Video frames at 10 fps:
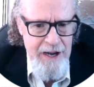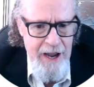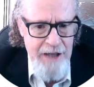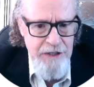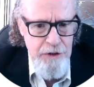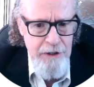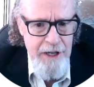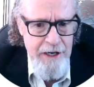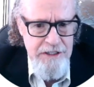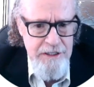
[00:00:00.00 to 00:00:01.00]
and new
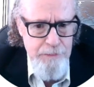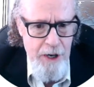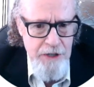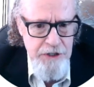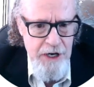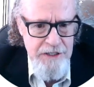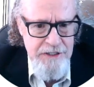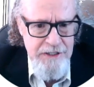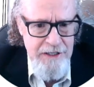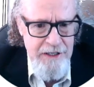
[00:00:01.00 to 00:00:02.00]
legacy
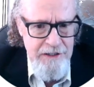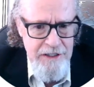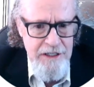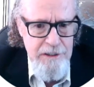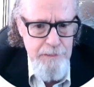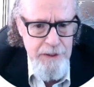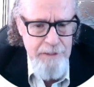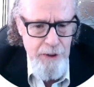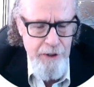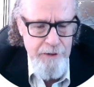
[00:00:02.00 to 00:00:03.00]
projects need to be
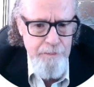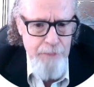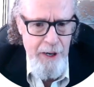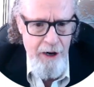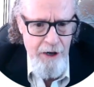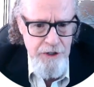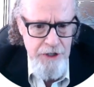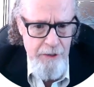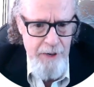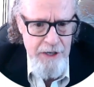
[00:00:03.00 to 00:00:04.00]
built by our
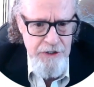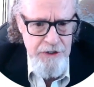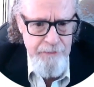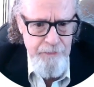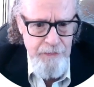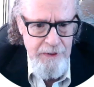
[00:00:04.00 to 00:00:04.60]
generation.